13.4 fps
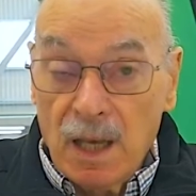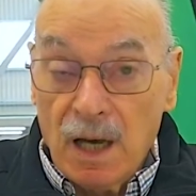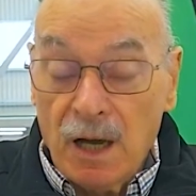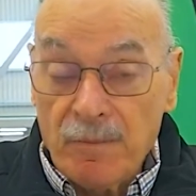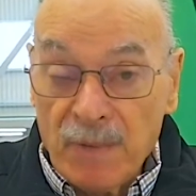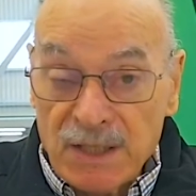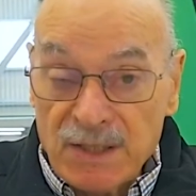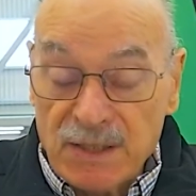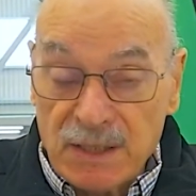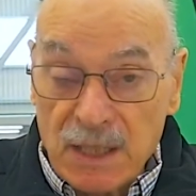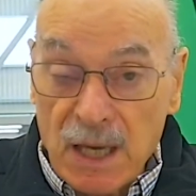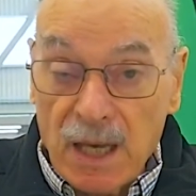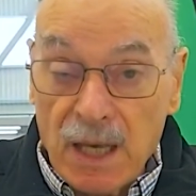I must
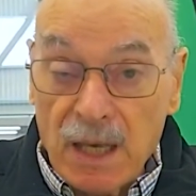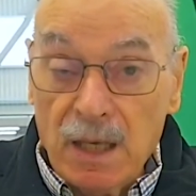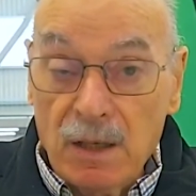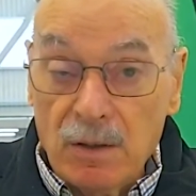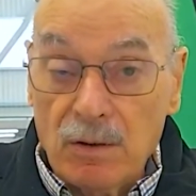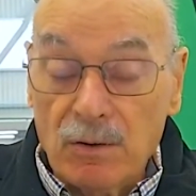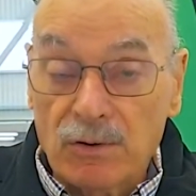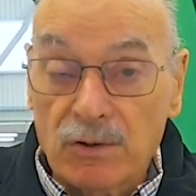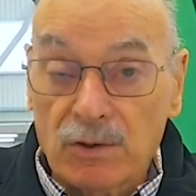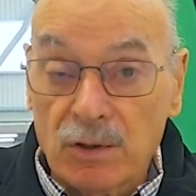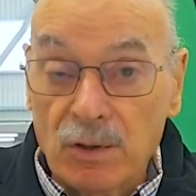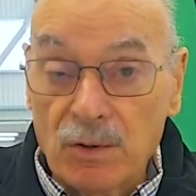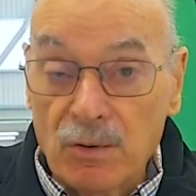say,
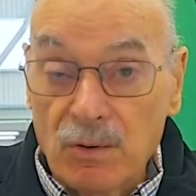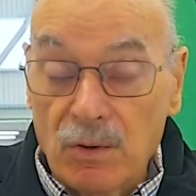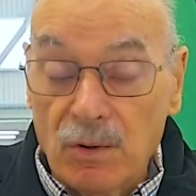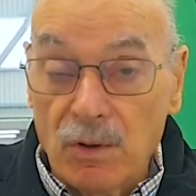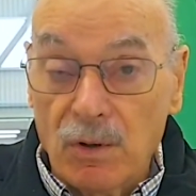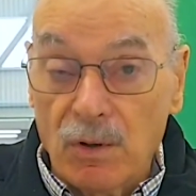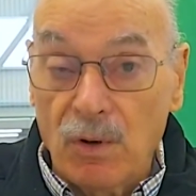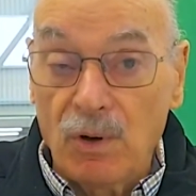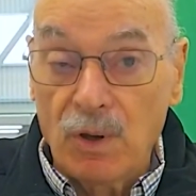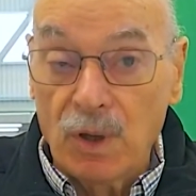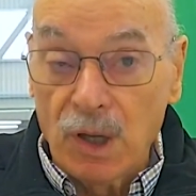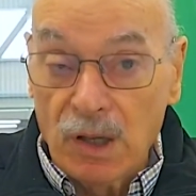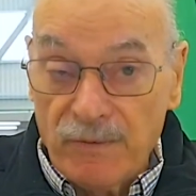through
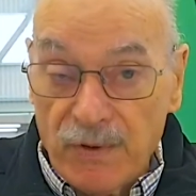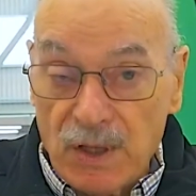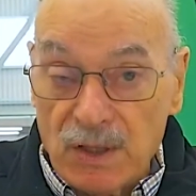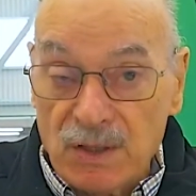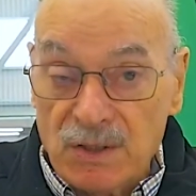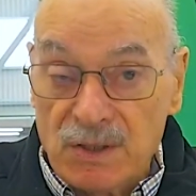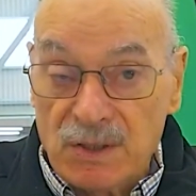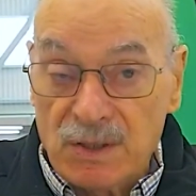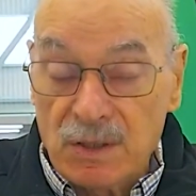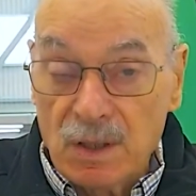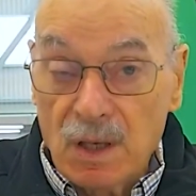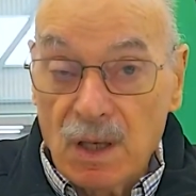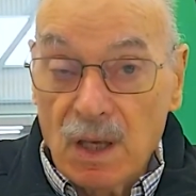all of this,
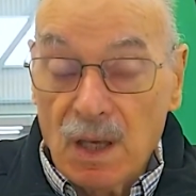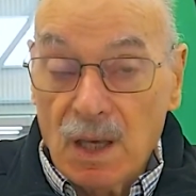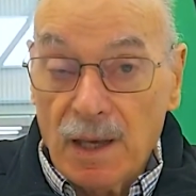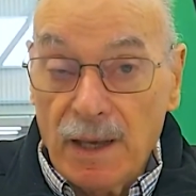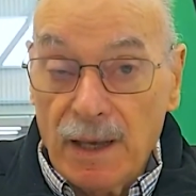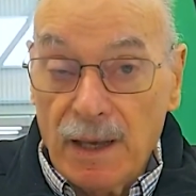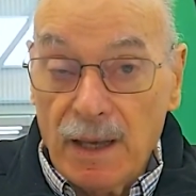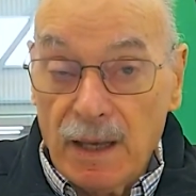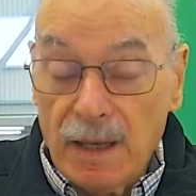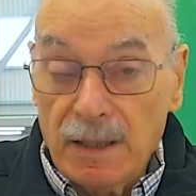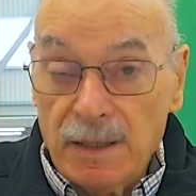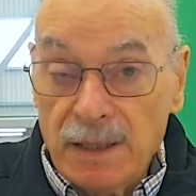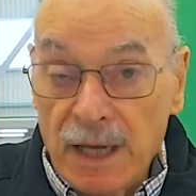
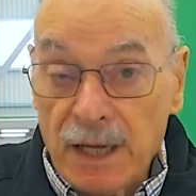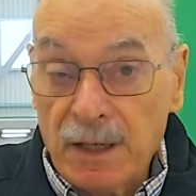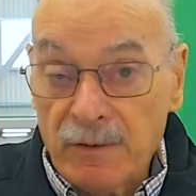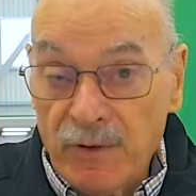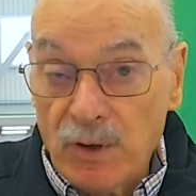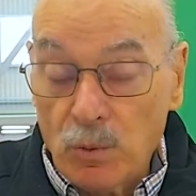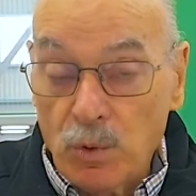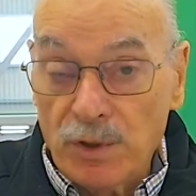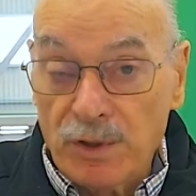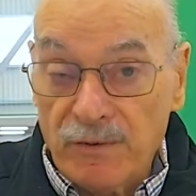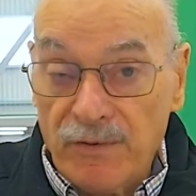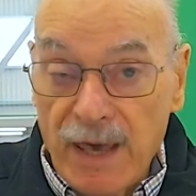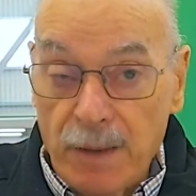none of it would
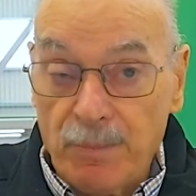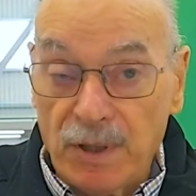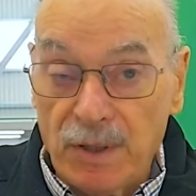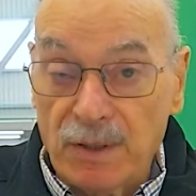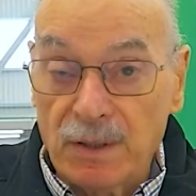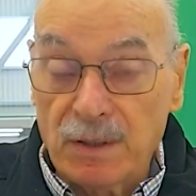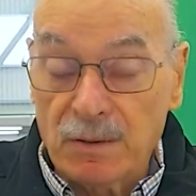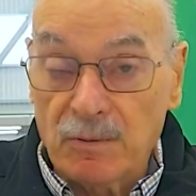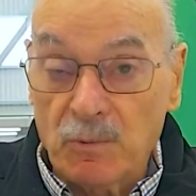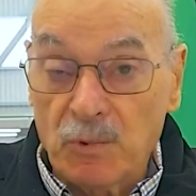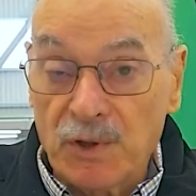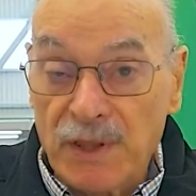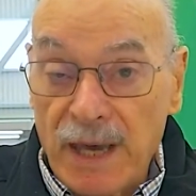have happened
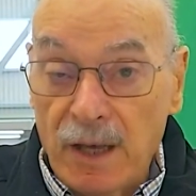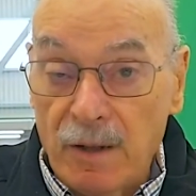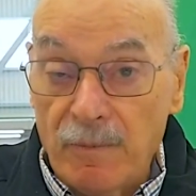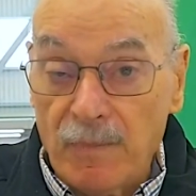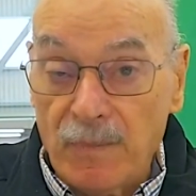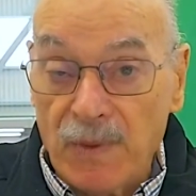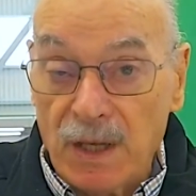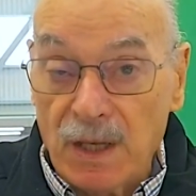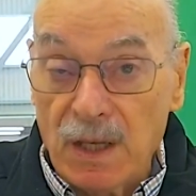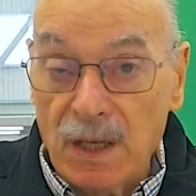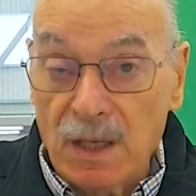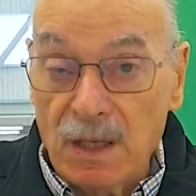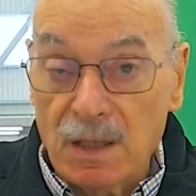without
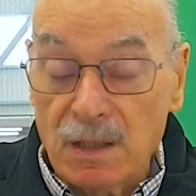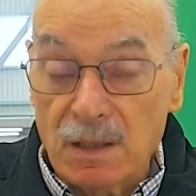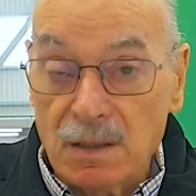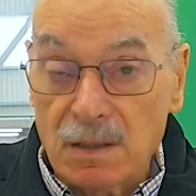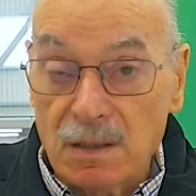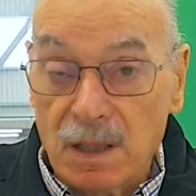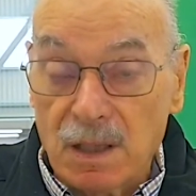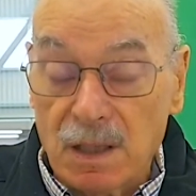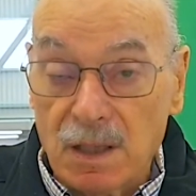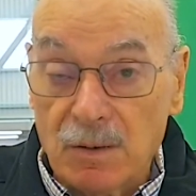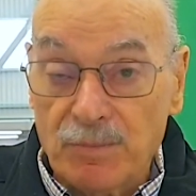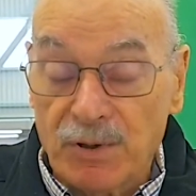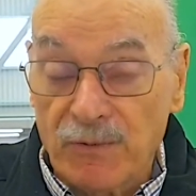the
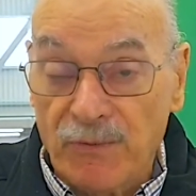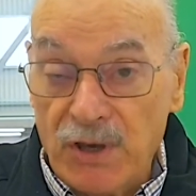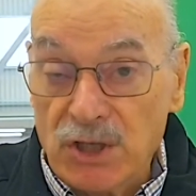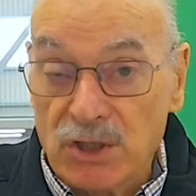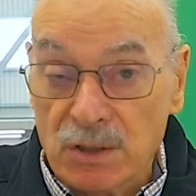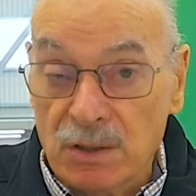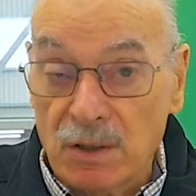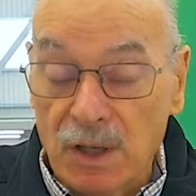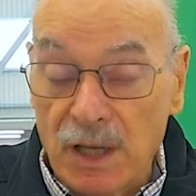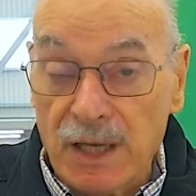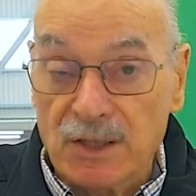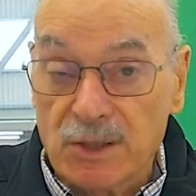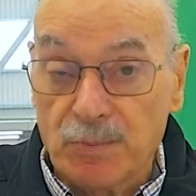professional
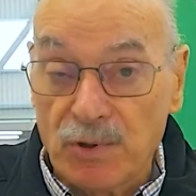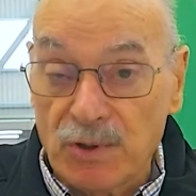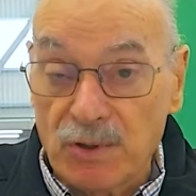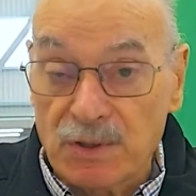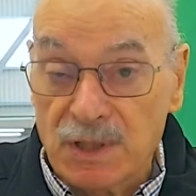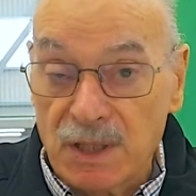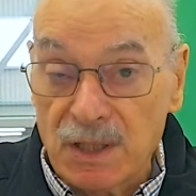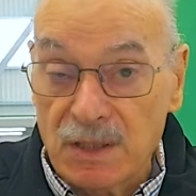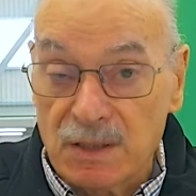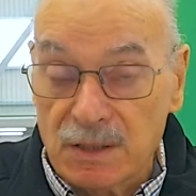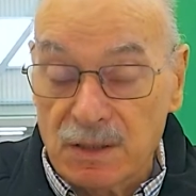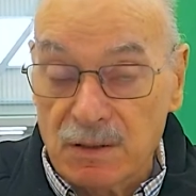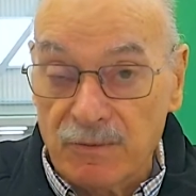
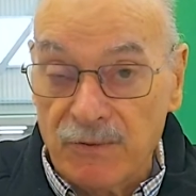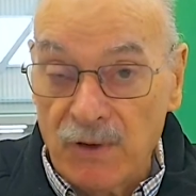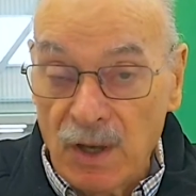expertise of